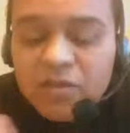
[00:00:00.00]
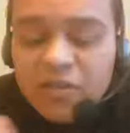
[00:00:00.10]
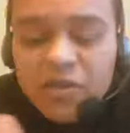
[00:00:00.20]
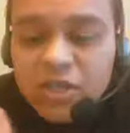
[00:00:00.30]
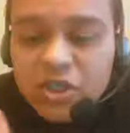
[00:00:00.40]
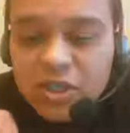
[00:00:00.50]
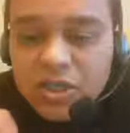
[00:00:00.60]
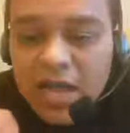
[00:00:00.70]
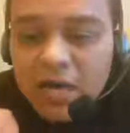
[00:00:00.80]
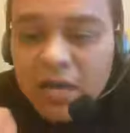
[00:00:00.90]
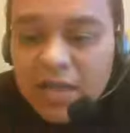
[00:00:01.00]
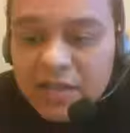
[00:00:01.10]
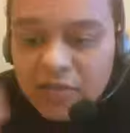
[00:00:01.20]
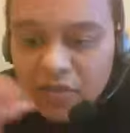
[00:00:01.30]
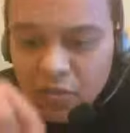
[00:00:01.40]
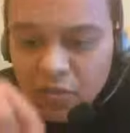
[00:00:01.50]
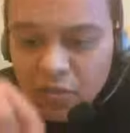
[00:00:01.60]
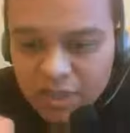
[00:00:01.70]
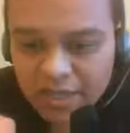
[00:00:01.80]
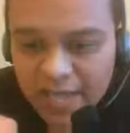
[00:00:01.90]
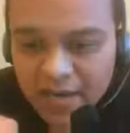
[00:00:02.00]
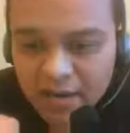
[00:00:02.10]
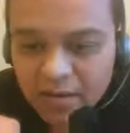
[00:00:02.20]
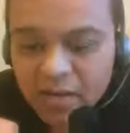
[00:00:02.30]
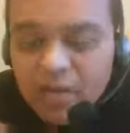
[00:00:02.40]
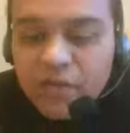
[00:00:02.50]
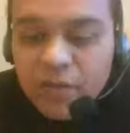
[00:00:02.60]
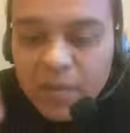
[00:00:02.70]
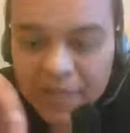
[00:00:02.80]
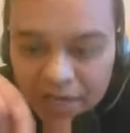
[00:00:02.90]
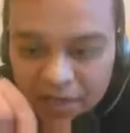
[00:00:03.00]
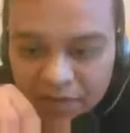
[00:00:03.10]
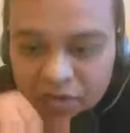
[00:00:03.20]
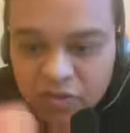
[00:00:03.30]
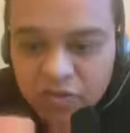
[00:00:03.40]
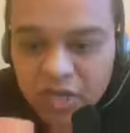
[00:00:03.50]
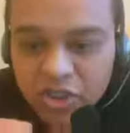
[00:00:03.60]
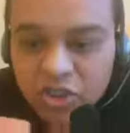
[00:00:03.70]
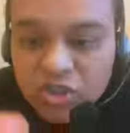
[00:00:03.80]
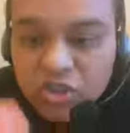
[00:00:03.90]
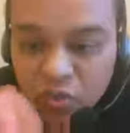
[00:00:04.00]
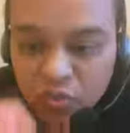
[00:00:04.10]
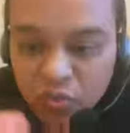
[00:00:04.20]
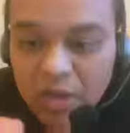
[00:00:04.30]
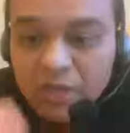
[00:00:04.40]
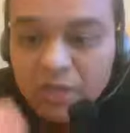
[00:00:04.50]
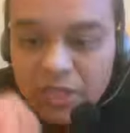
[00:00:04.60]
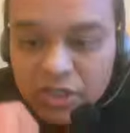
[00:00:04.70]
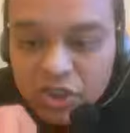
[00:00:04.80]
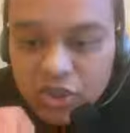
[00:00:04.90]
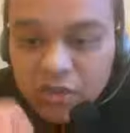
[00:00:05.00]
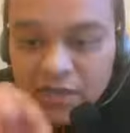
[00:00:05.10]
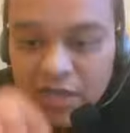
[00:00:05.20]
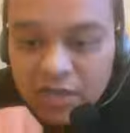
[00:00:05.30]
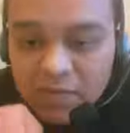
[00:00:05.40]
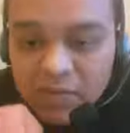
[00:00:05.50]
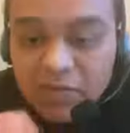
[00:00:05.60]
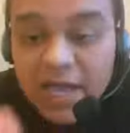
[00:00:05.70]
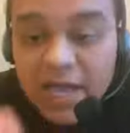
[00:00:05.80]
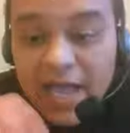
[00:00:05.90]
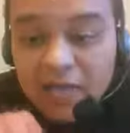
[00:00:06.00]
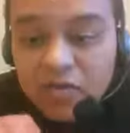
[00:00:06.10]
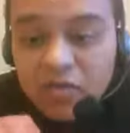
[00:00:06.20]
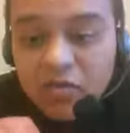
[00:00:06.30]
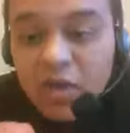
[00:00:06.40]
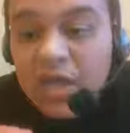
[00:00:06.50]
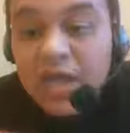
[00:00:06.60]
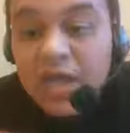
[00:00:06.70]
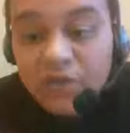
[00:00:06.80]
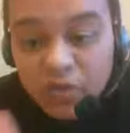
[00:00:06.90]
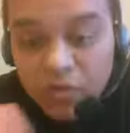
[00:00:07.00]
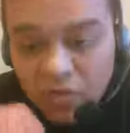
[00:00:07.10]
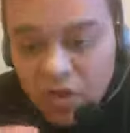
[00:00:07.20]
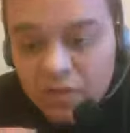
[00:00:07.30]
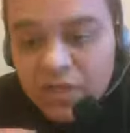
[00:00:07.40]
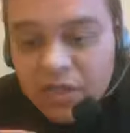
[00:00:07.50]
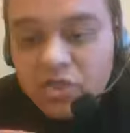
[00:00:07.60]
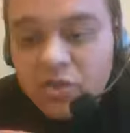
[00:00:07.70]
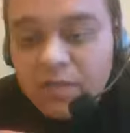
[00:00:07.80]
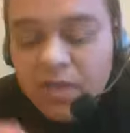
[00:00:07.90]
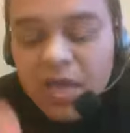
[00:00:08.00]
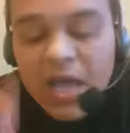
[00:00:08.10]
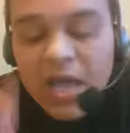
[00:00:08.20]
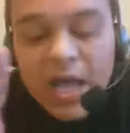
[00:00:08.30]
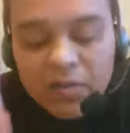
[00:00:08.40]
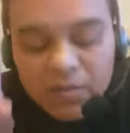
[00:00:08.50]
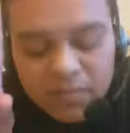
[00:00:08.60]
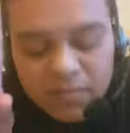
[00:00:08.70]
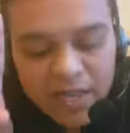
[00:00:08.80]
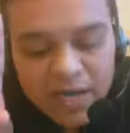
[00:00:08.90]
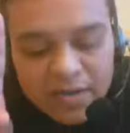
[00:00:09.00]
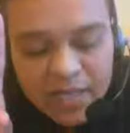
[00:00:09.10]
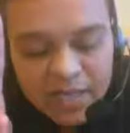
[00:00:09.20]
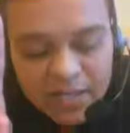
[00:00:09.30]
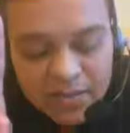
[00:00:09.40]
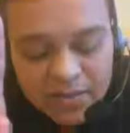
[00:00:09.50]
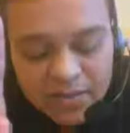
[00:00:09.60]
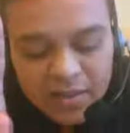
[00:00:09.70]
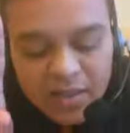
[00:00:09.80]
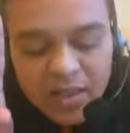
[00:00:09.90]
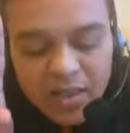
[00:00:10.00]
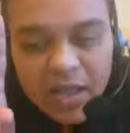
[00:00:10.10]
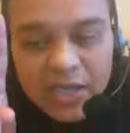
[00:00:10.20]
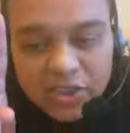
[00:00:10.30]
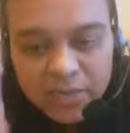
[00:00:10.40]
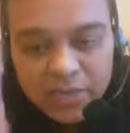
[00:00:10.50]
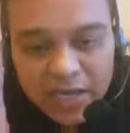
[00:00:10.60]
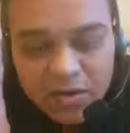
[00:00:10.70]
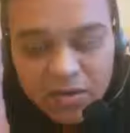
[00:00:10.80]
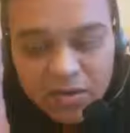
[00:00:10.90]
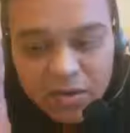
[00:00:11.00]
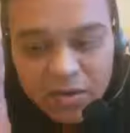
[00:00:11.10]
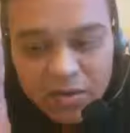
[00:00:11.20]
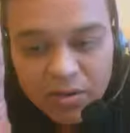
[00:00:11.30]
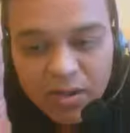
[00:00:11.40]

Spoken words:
I'll answer the question now. I'll answer the question again. From the beginning of this discussion, you threw out the issue of solipsism. I asked you if you can solve the issue. Hold on a second. I just played it earlier.